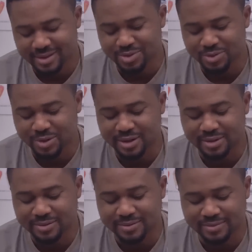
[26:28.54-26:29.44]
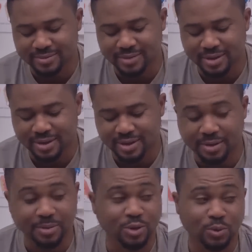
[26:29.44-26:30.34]
That's right.
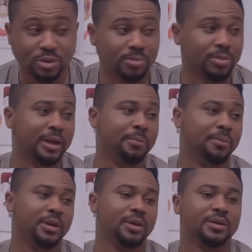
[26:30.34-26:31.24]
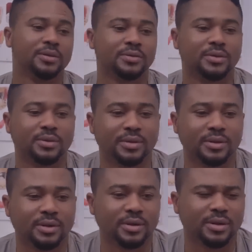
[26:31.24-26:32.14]
I mean, you wouldn't blame me.
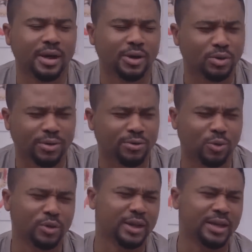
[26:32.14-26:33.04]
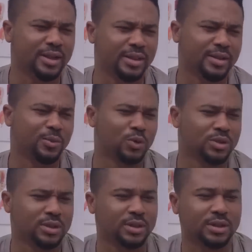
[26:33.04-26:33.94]
I could afford anything I
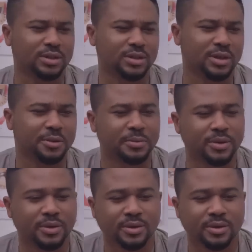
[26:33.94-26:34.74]
wanted at the time.